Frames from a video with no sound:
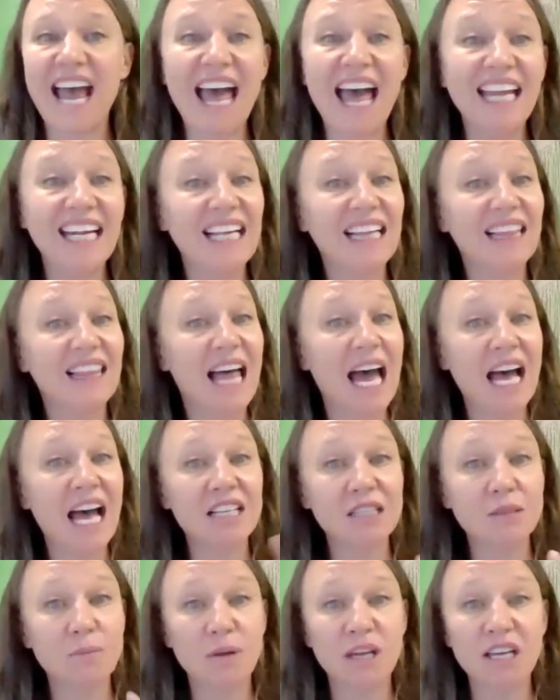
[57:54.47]
any
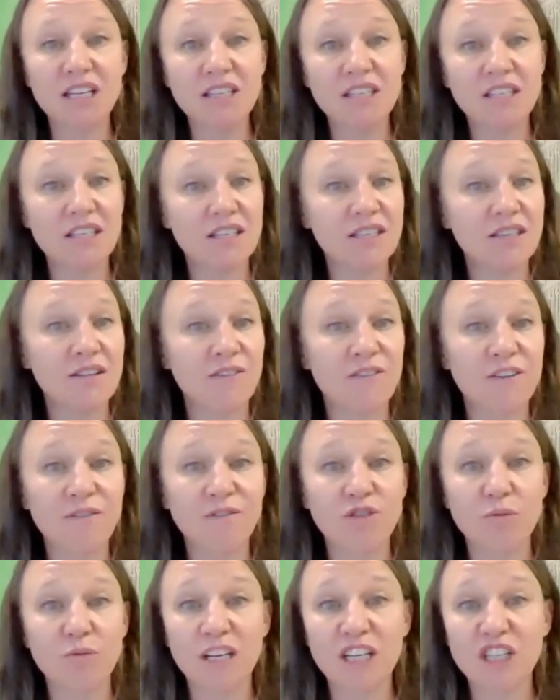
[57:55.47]
last pieces of
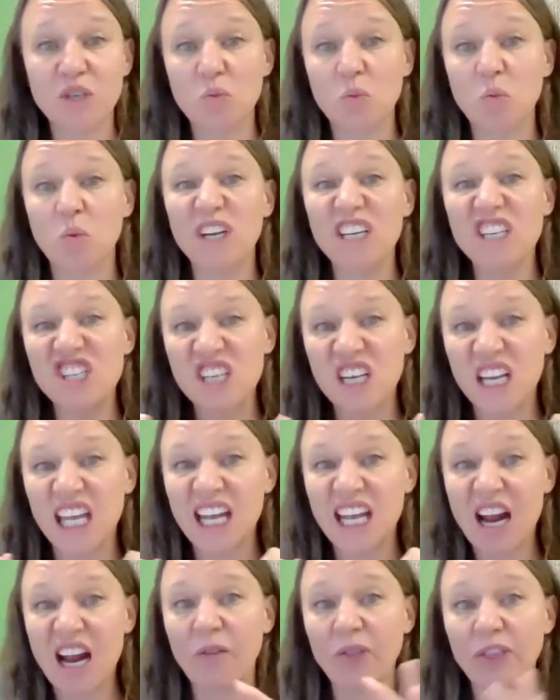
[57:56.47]
information we should
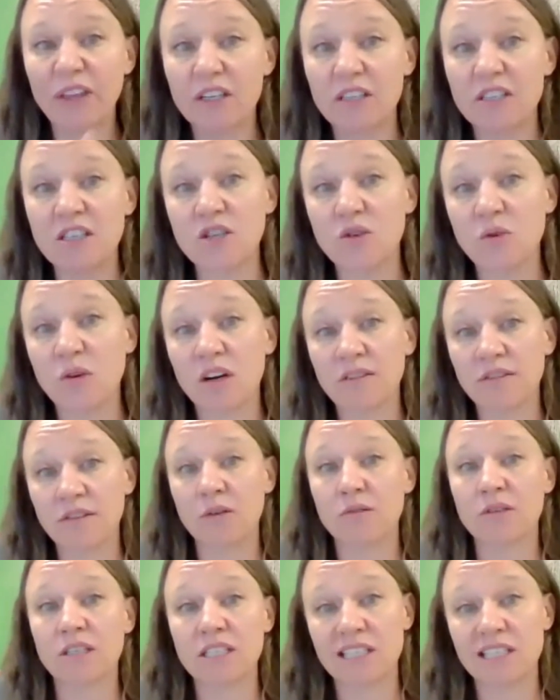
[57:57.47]
get out there to our
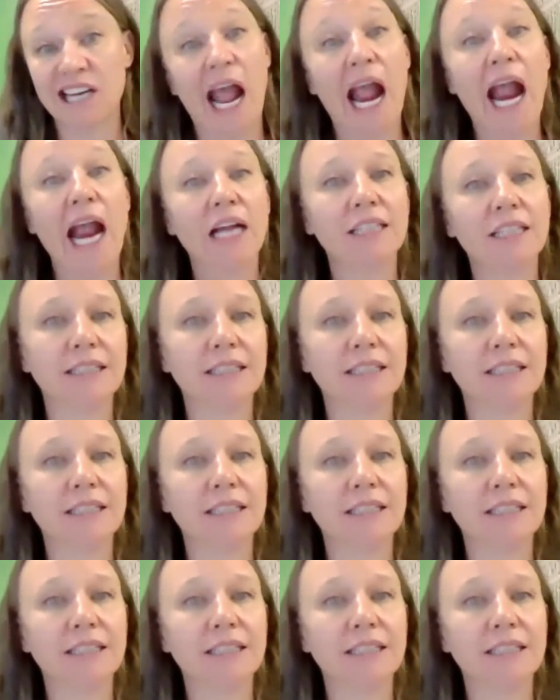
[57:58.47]
viewers today?